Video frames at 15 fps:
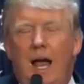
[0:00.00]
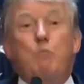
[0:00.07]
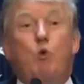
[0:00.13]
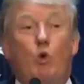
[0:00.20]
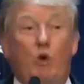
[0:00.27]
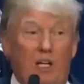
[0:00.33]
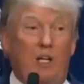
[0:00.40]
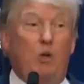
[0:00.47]

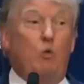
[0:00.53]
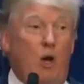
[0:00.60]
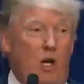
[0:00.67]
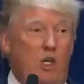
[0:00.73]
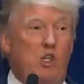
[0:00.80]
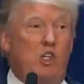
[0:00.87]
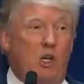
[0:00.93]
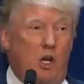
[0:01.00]
I'm really
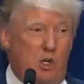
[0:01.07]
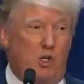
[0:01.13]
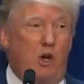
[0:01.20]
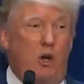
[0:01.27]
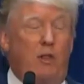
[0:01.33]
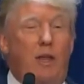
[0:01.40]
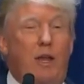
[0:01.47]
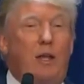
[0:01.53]
rich. I'll
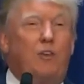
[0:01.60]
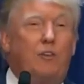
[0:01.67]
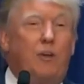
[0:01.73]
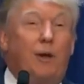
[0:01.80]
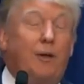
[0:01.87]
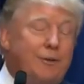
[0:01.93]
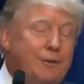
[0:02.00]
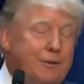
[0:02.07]
show you that in a
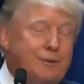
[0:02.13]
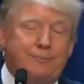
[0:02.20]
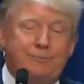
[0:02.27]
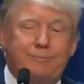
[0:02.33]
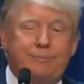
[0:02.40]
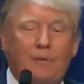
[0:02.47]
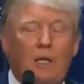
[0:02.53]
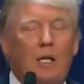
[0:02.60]
second.
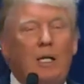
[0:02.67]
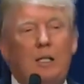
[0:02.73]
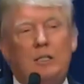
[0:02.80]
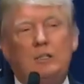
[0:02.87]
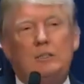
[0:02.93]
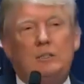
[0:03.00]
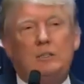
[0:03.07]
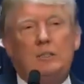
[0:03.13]

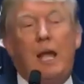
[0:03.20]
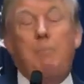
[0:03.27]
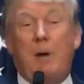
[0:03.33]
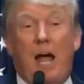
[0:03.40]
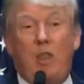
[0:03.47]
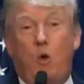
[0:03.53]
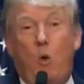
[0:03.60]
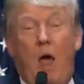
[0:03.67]
And
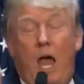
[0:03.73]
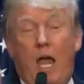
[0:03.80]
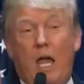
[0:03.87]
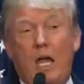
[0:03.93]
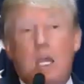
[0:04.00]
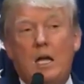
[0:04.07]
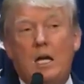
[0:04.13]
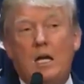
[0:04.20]
by the way...